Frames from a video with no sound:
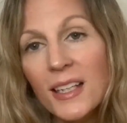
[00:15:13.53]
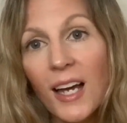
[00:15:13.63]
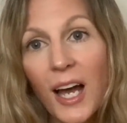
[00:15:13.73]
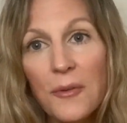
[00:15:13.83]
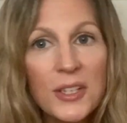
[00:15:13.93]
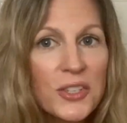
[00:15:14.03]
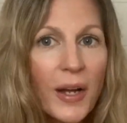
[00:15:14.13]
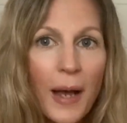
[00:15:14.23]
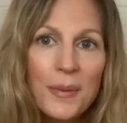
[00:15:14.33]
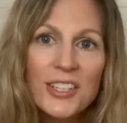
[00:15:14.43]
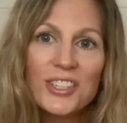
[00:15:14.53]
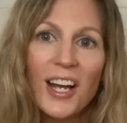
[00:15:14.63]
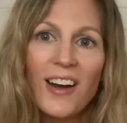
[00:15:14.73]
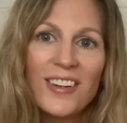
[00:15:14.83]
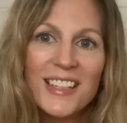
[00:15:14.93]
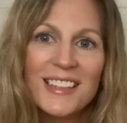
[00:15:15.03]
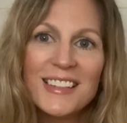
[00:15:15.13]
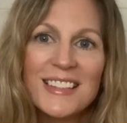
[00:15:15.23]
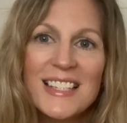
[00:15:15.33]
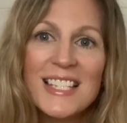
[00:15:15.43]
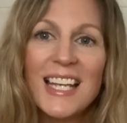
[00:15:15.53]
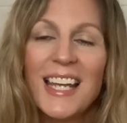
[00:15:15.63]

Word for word: I wish you happy showers,